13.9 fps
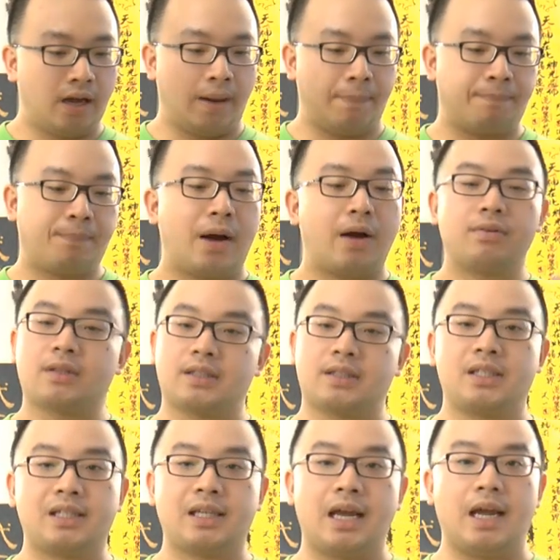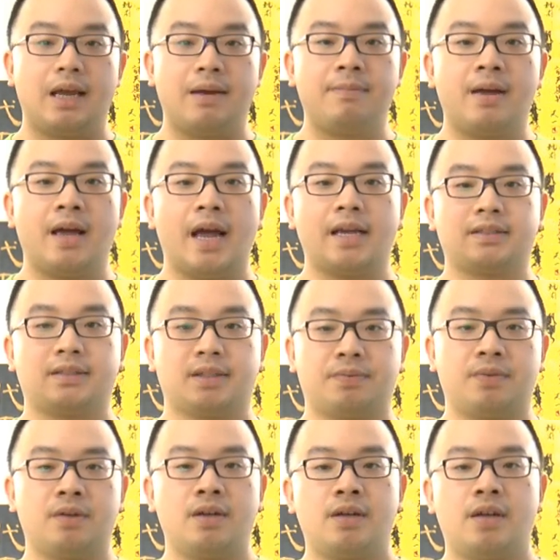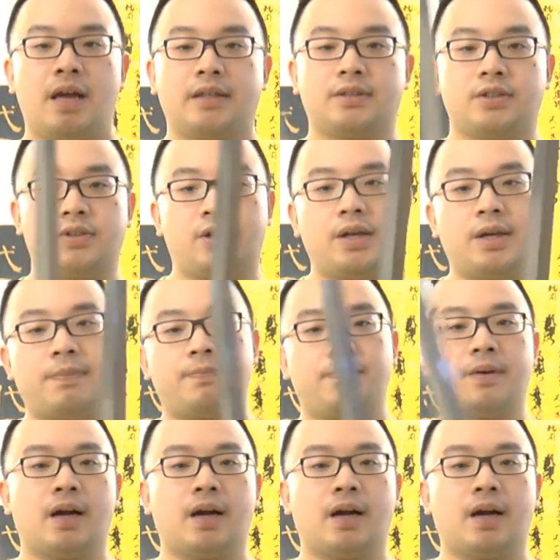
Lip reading: about the same as the cheap